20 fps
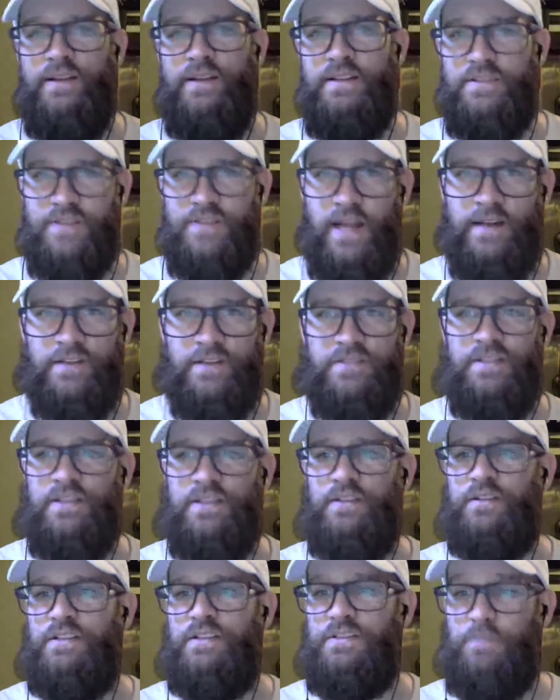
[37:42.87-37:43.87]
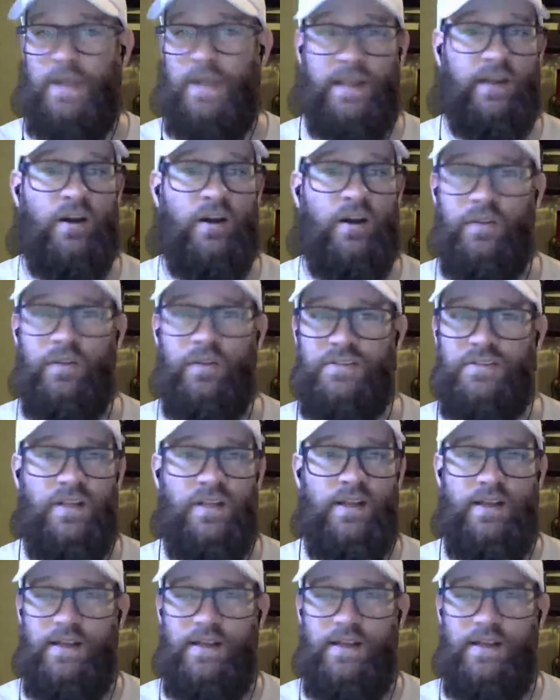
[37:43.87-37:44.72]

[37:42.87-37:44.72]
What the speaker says: he signed his deal, and he's making all these